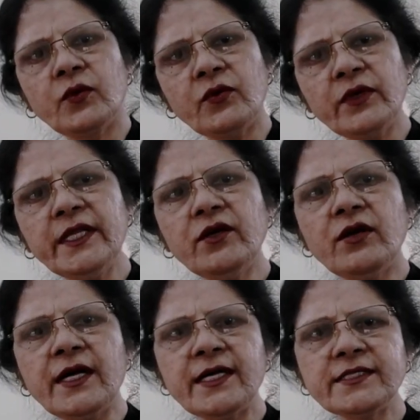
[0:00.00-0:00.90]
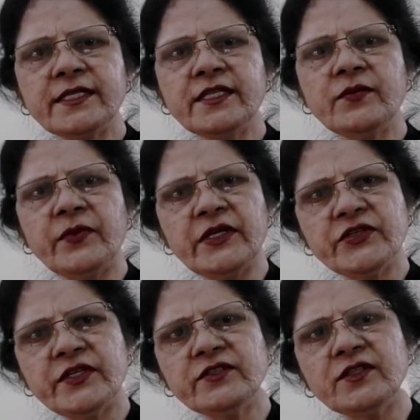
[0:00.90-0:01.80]
Chronic arsenic
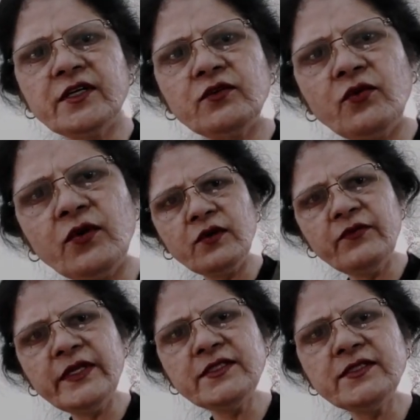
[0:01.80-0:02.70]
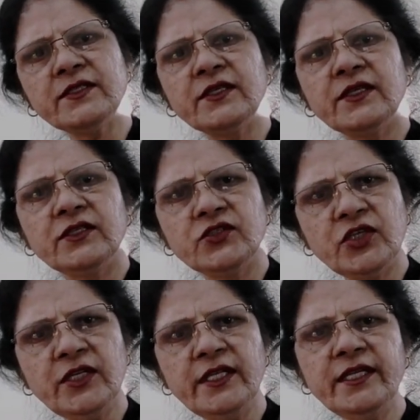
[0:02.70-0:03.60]
patients are always
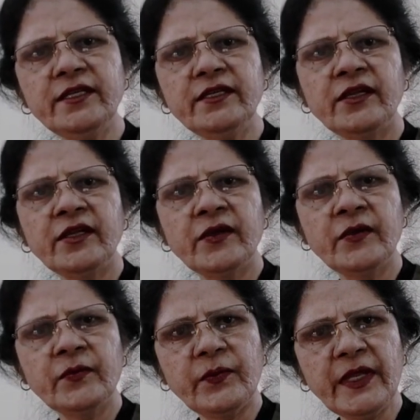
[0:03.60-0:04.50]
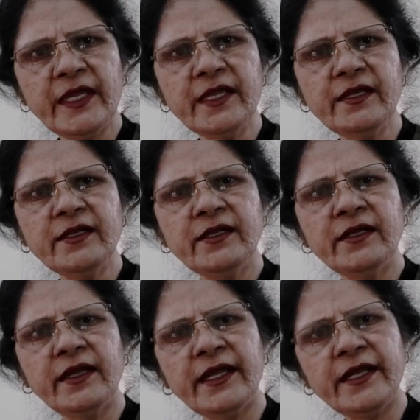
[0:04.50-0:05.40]
chilly, pale
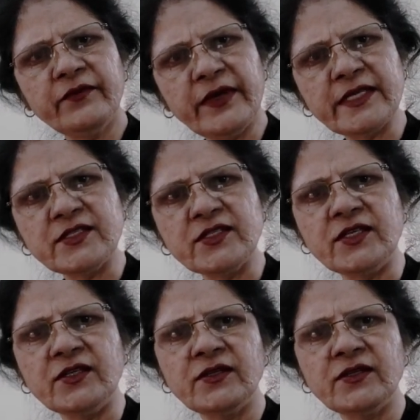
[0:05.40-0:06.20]
and waxy.